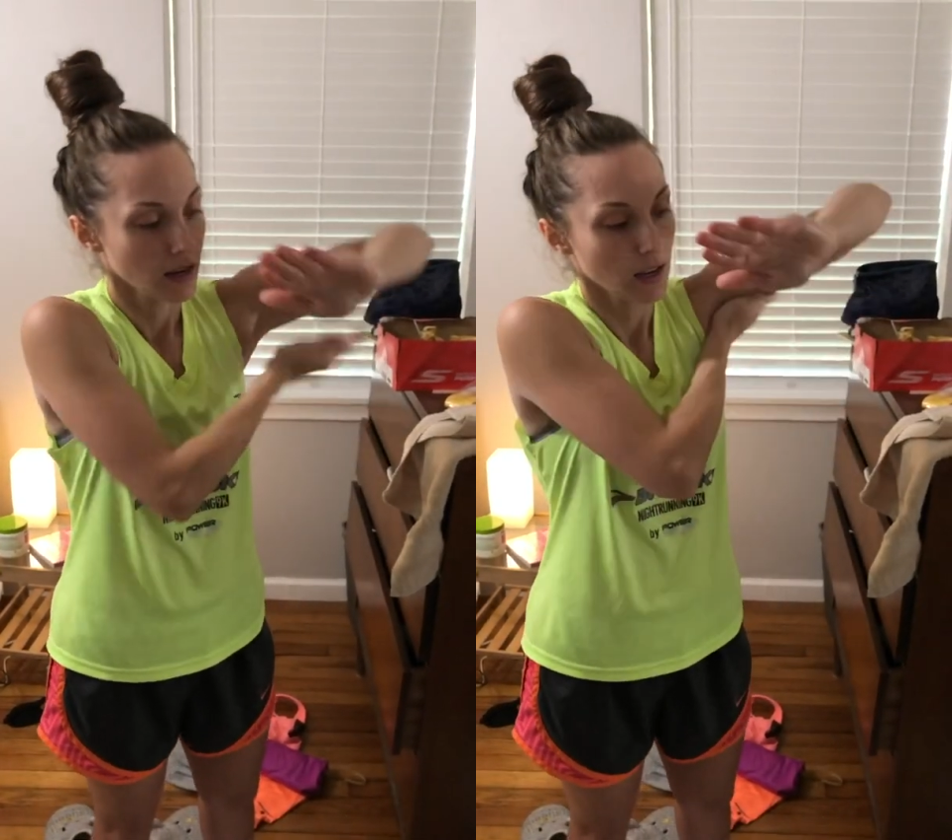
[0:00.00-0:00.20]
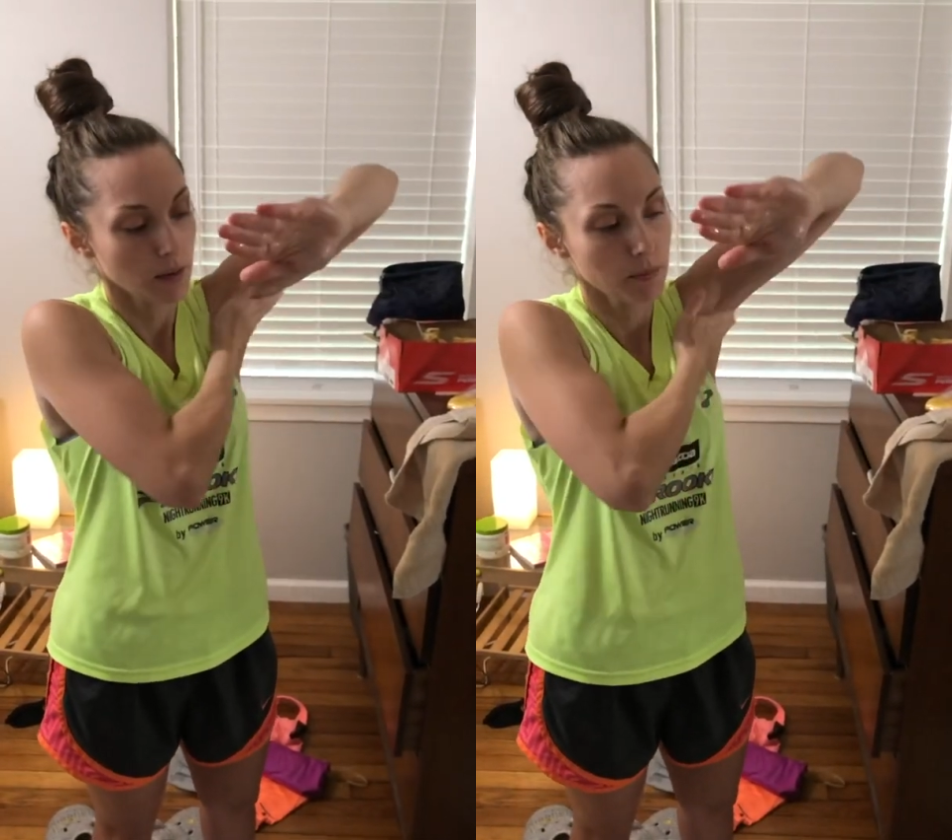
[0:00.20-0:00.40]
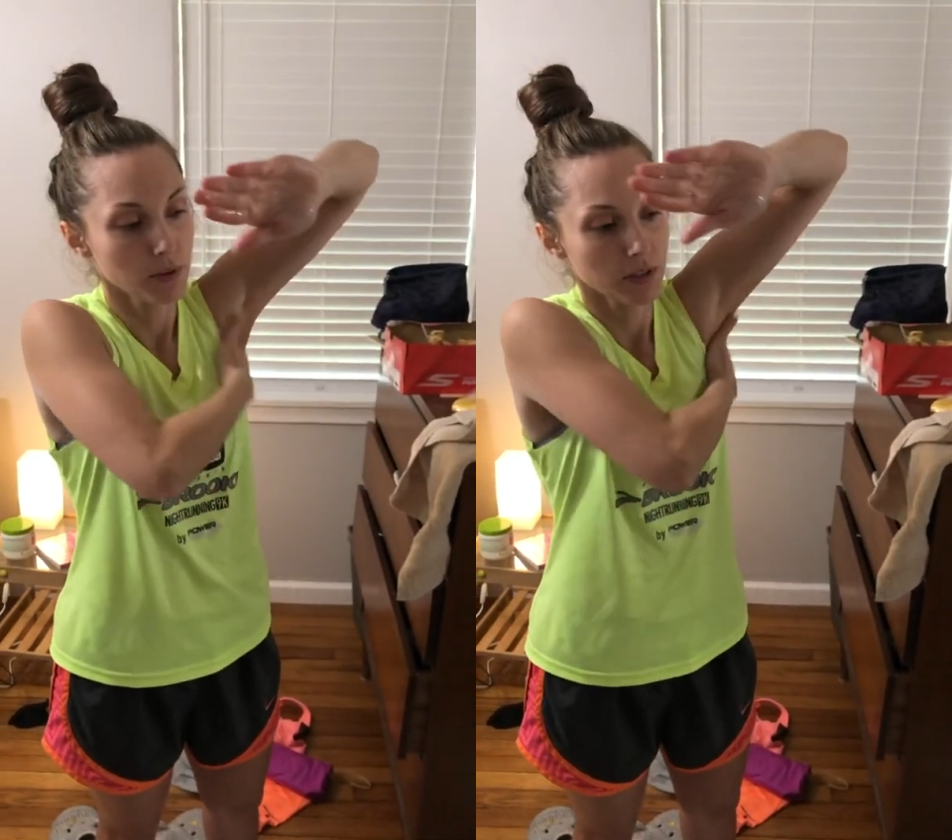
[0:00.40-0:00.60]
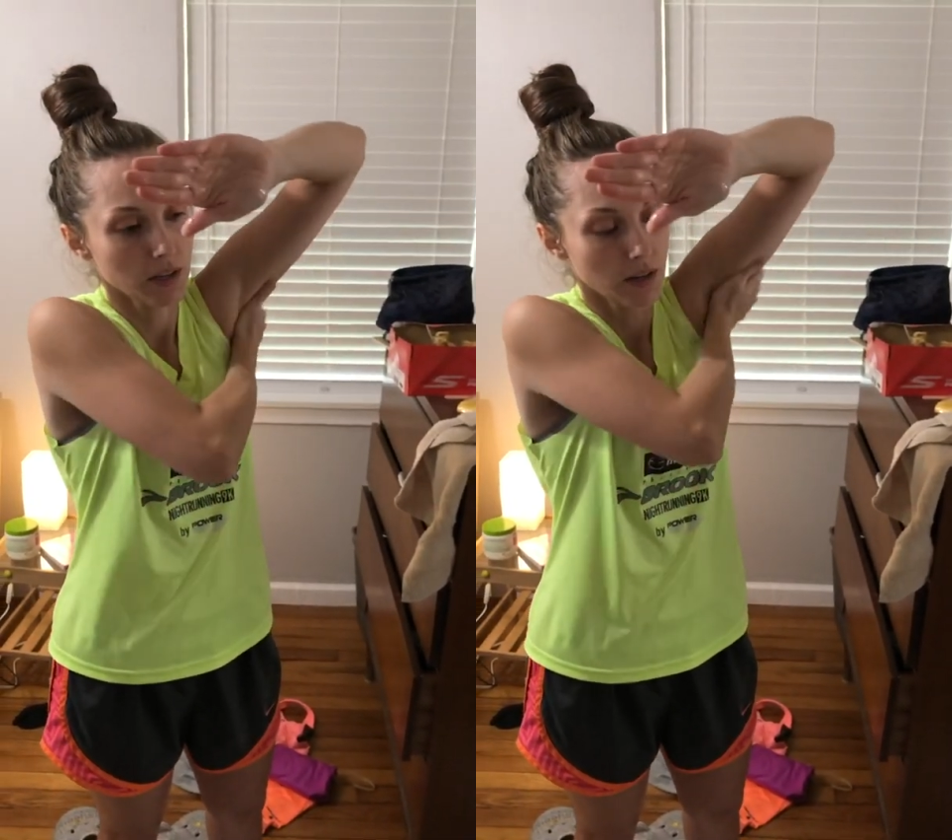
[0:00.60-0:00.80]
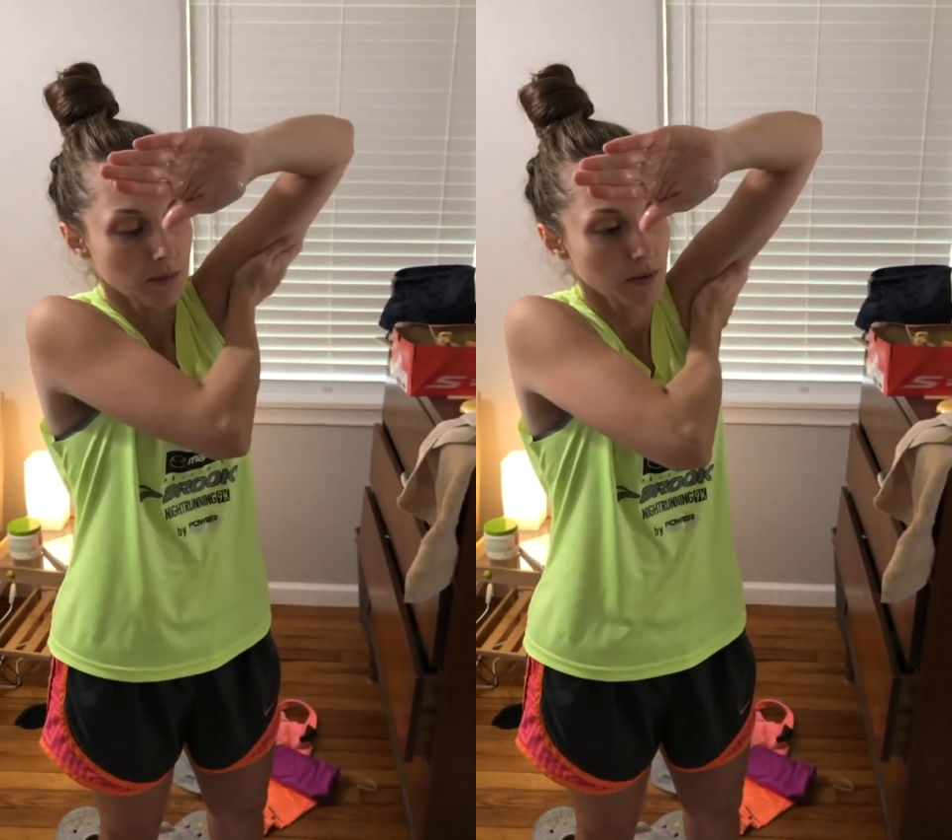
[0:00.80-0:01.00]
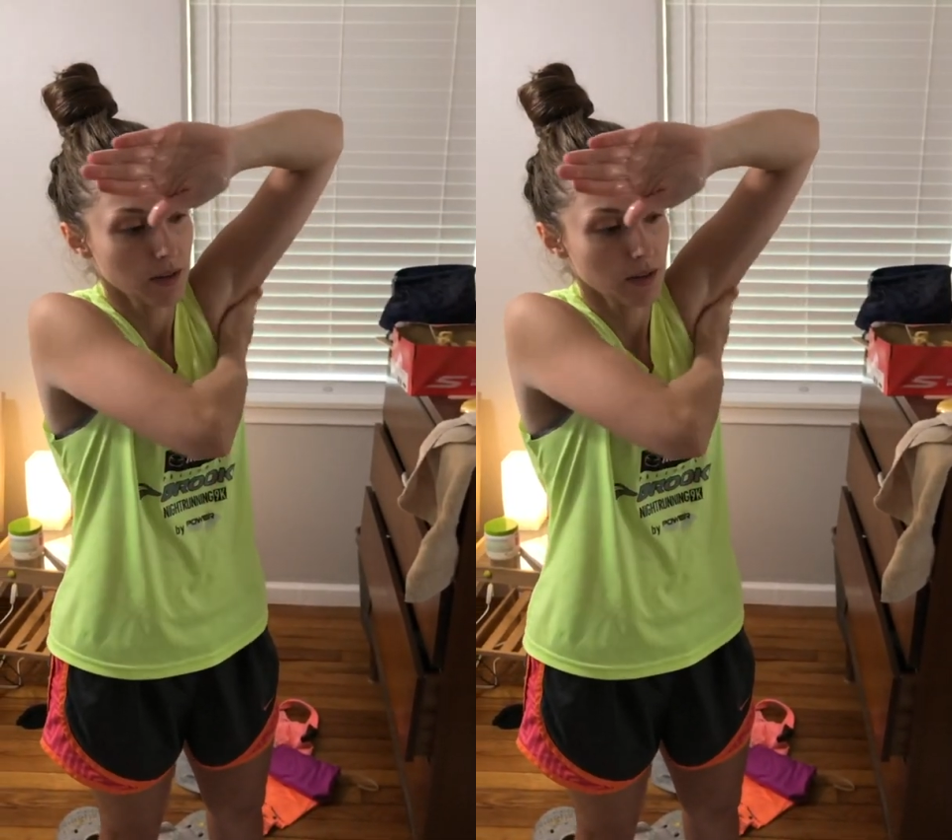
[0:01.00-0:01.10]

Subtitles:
and put some